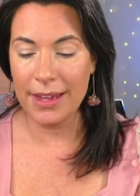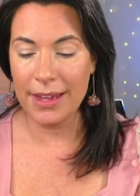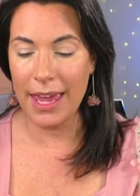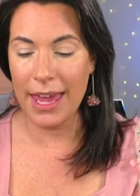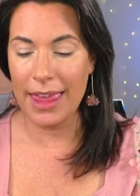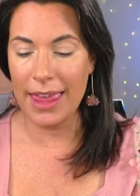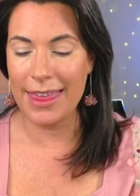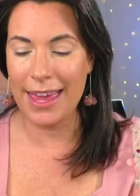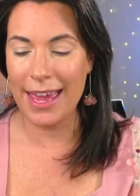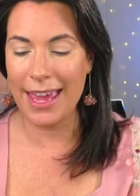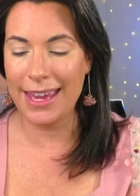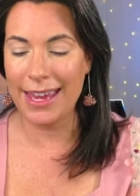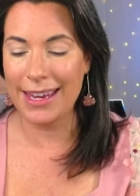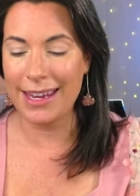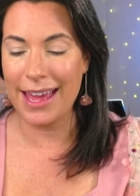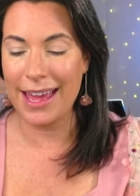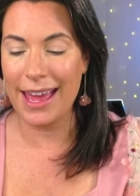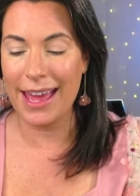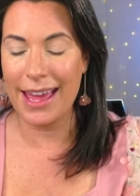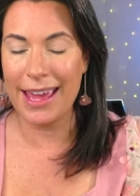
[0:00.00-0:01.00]
And
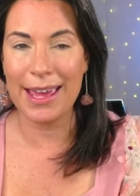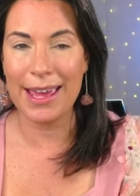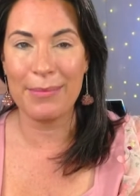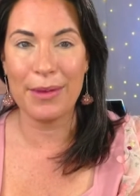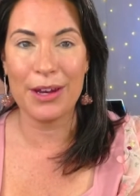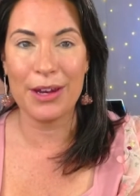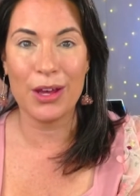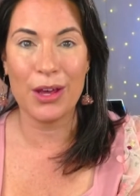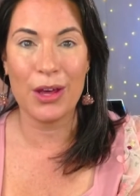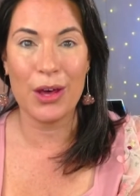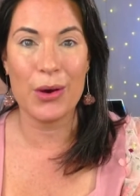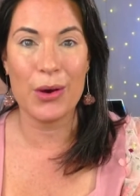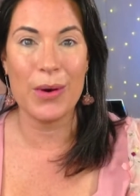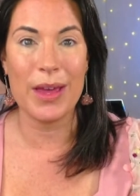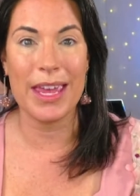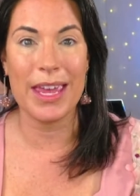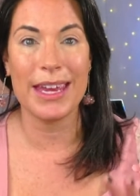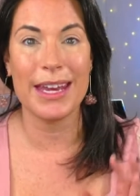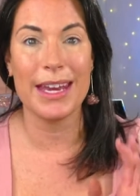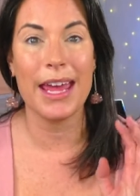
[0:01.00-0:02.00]
then I am gonna go
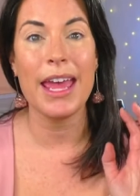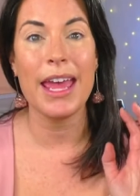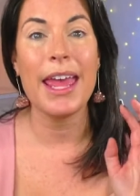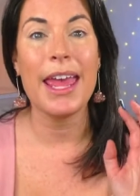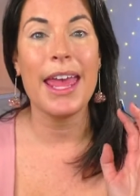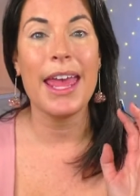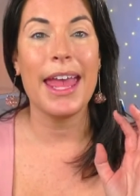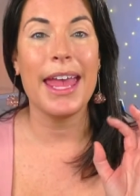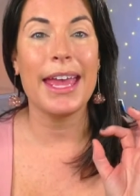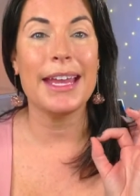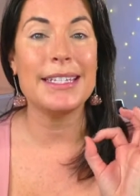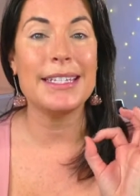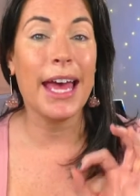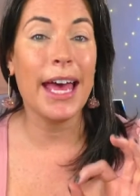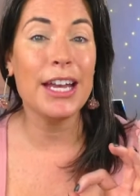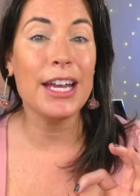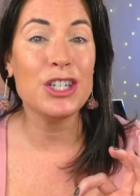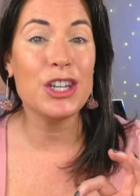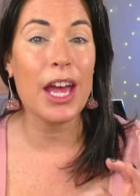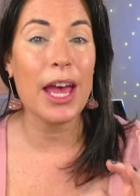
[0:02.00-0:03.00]
in and
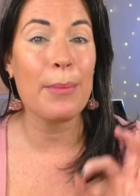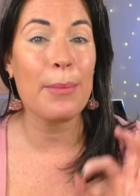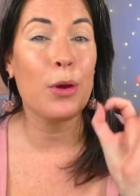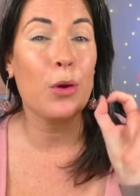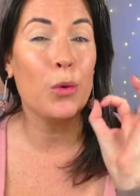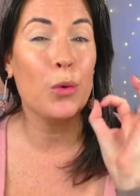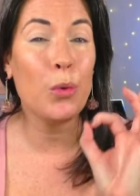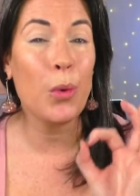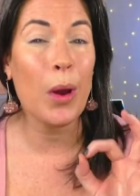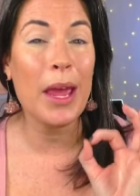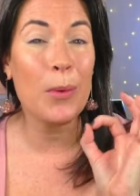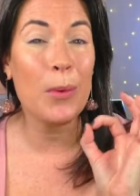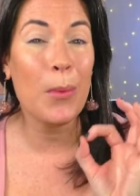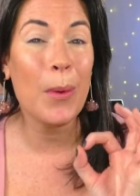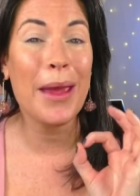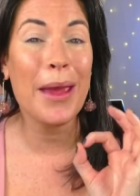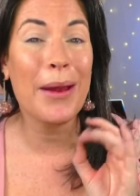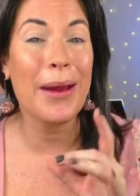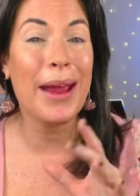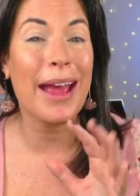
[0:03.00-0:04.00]
touch up right
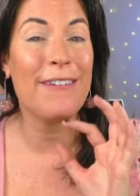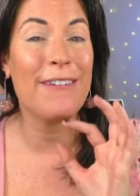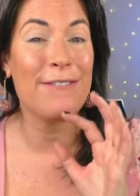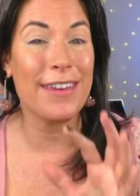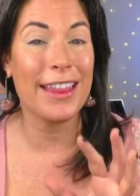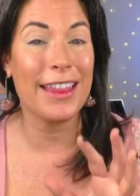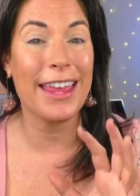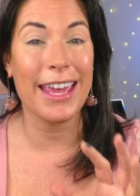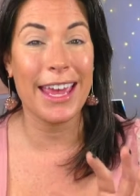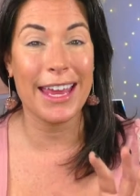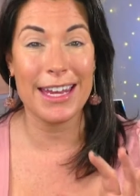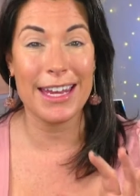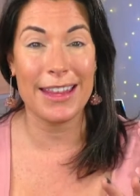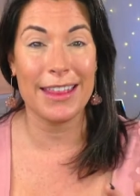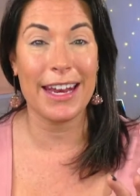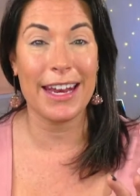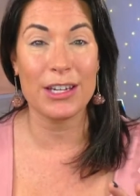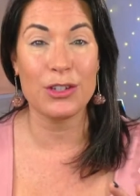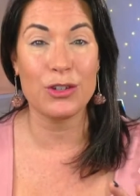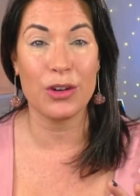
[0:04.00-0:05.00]
where I feel like I need
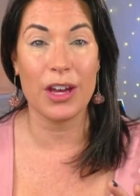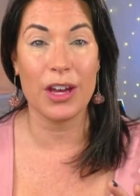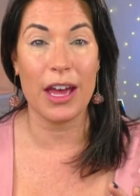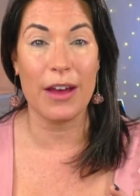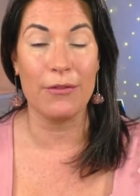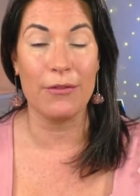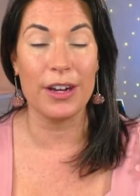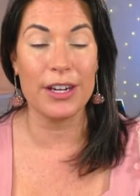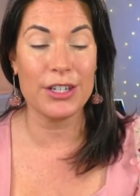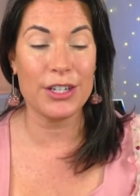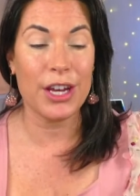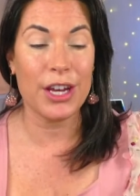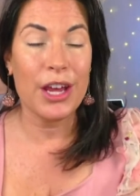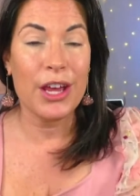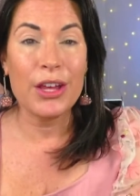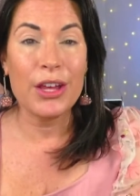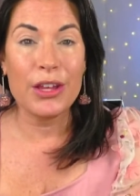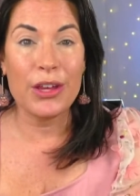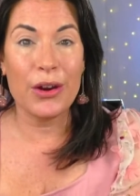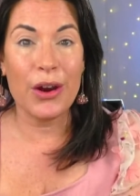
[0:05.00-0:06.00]
that extra coverage.
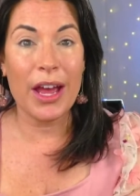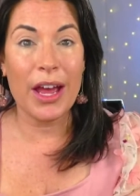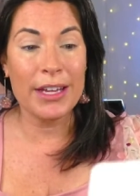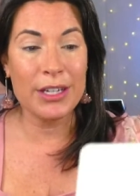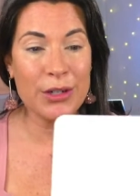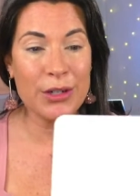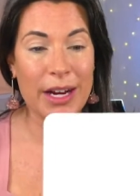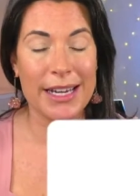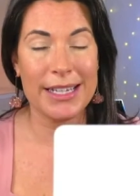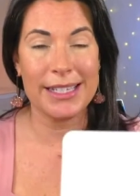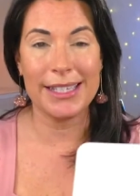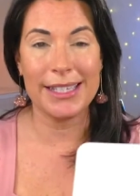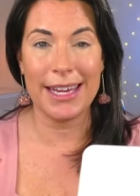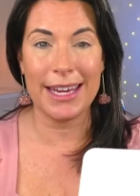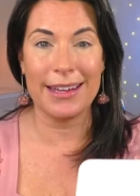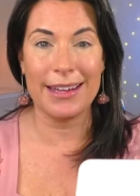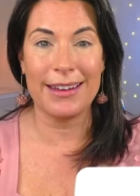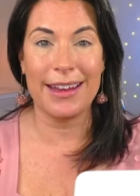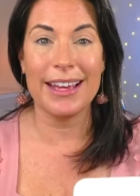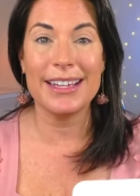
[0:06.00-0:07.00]
Your under eye
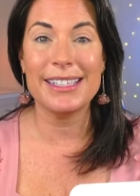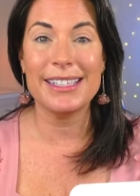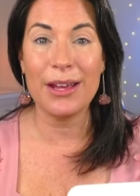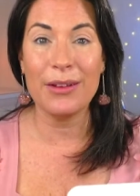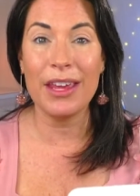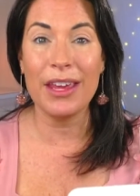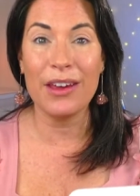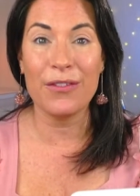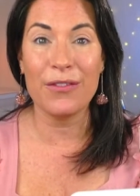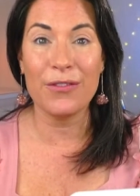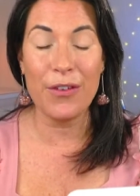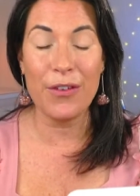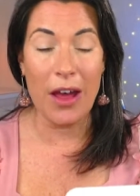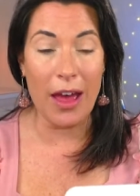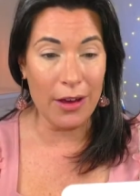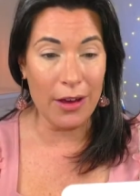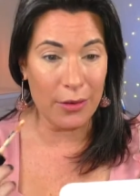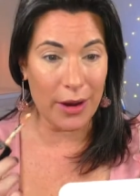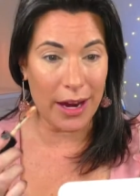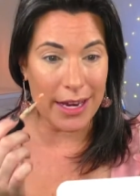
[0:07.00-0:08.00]
skin, I sound like a
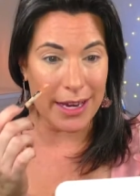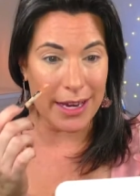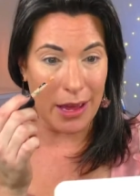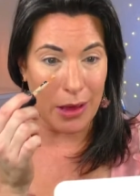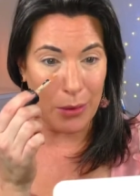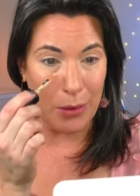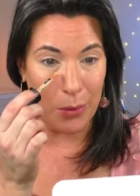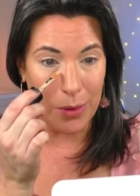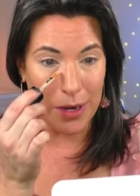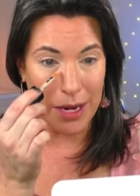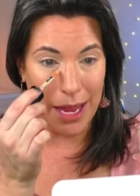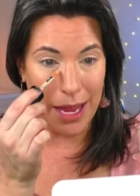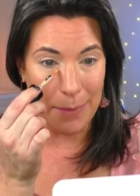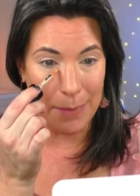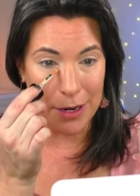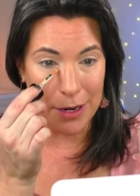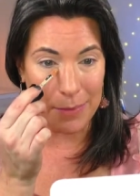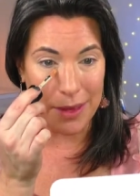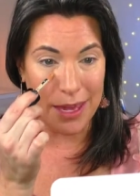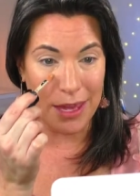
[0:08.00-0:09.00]
frog right now. What
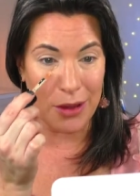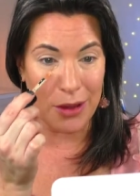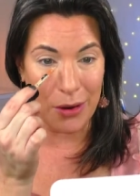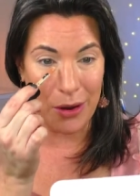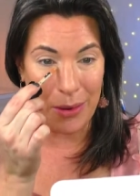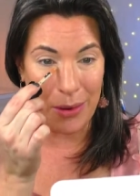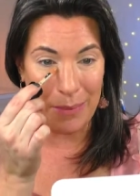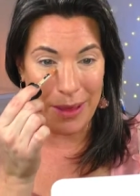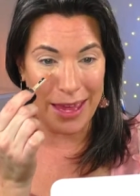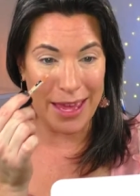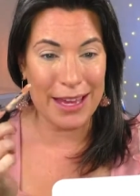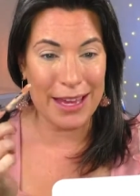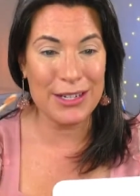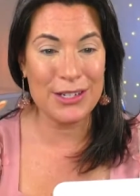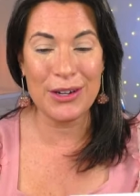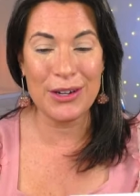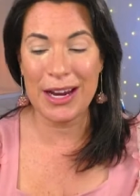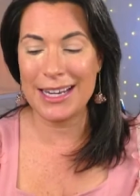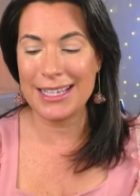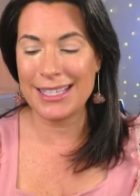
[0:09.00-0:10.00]
happened to me? My
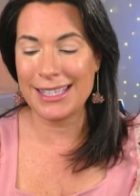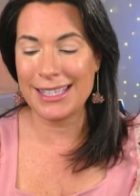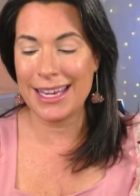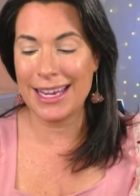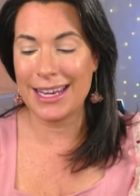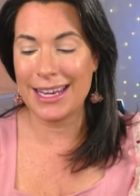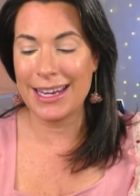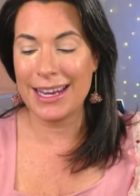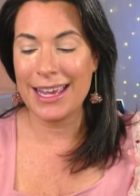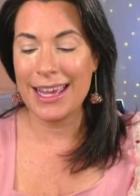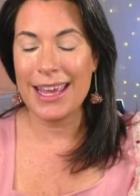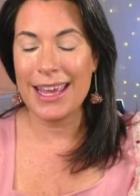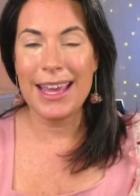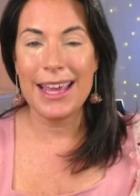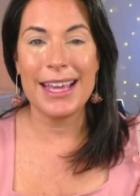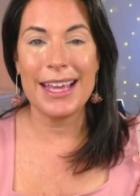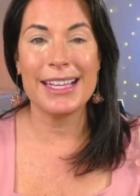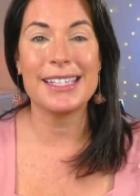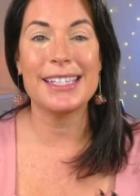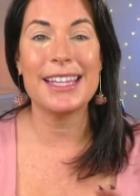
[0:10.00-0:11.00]
under eye skin
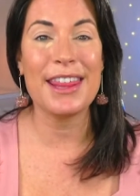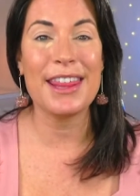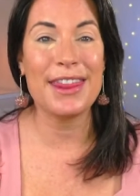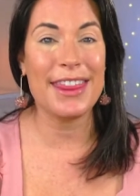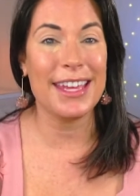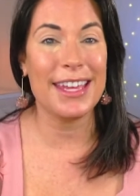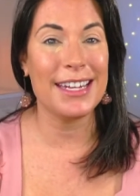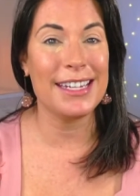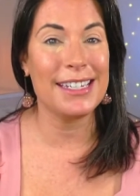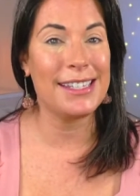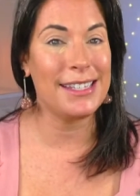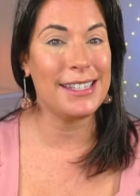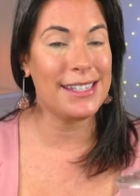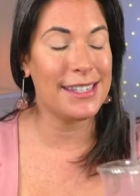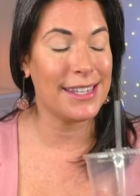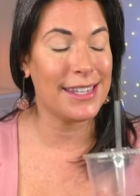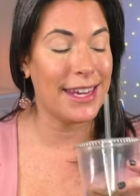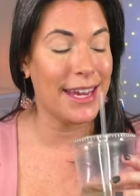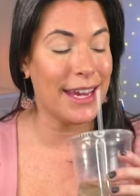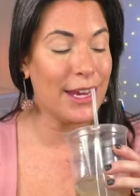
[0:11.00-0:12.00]
is the thinnest
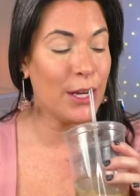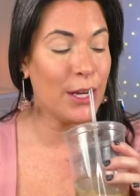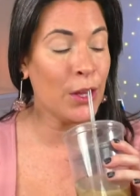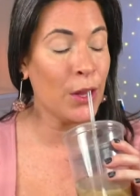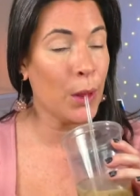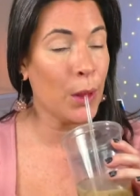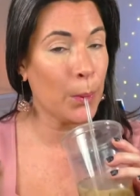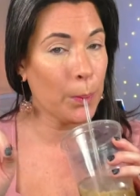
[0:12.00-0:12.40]
skin